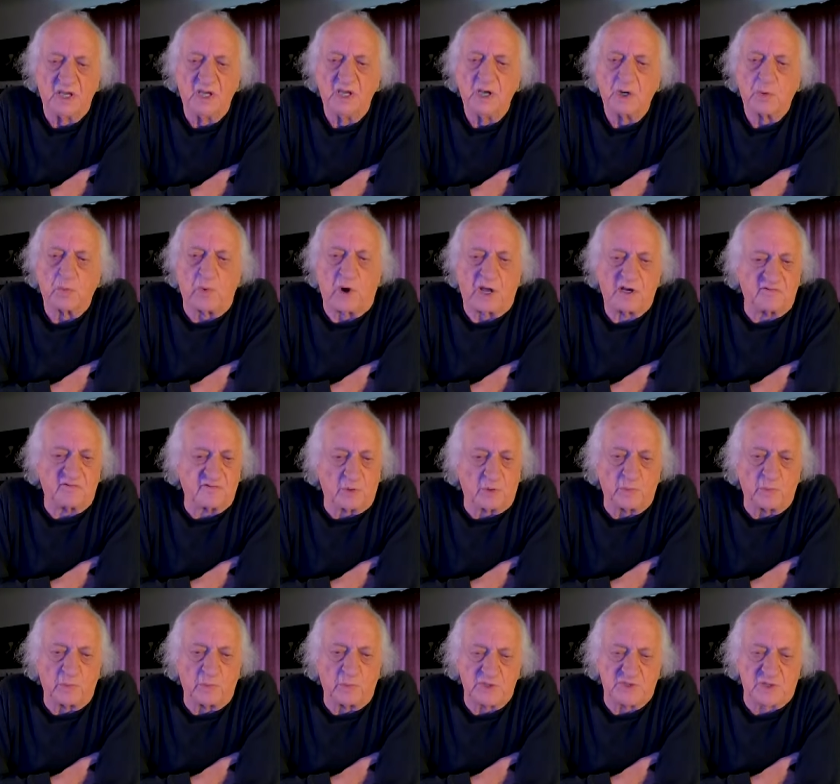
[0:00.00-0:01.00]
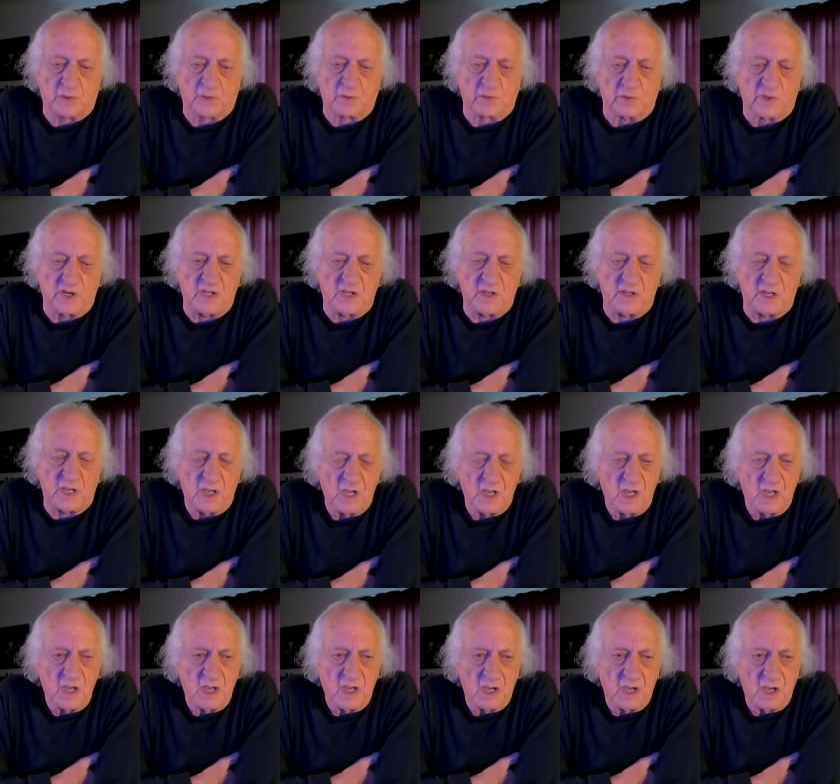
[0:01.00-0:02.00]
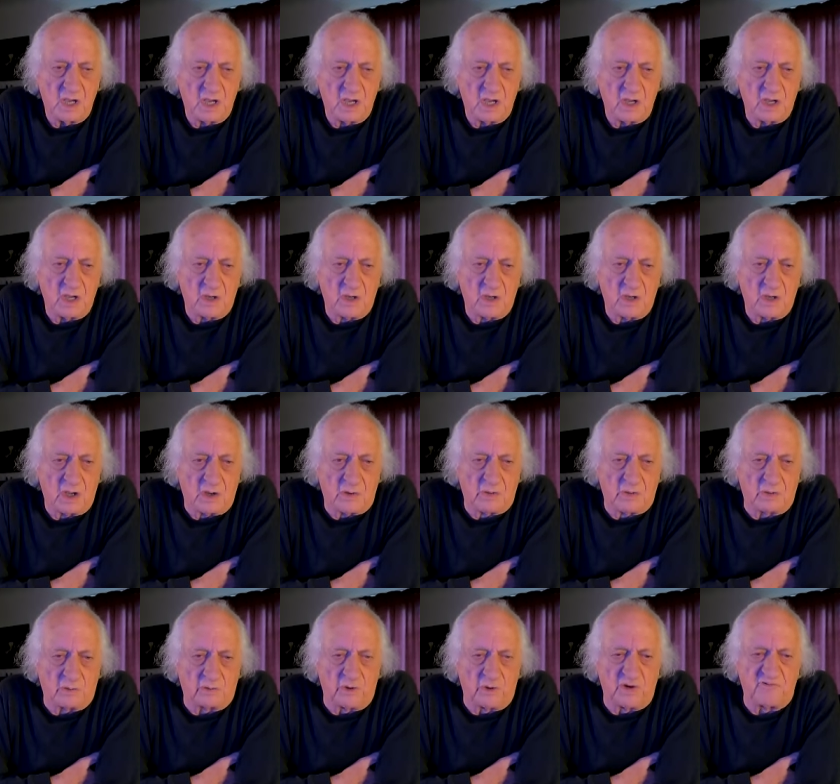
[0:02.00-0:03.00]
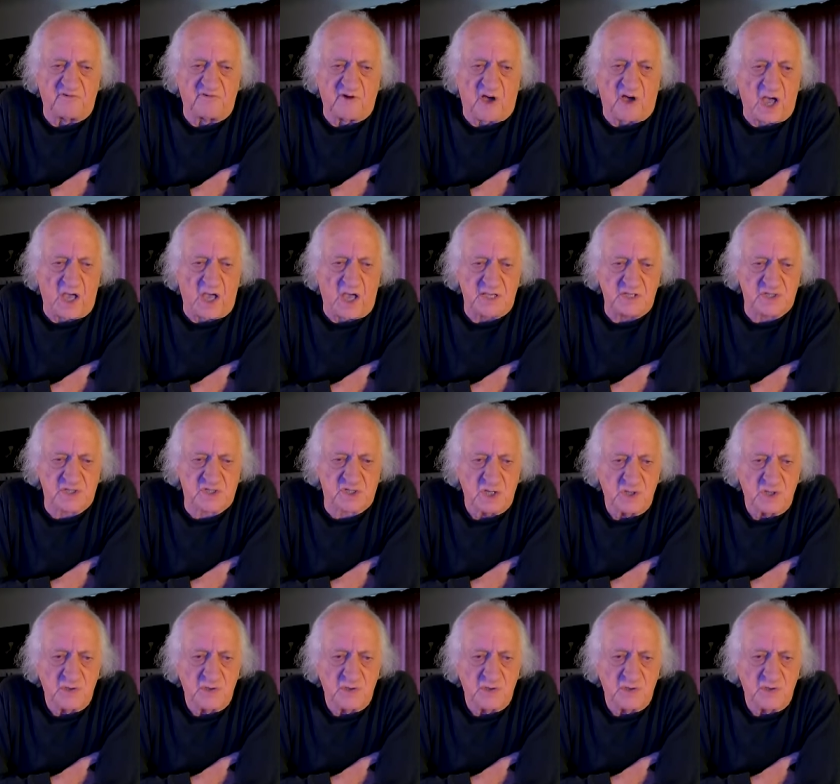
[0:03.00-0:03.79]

One of them was a re a revised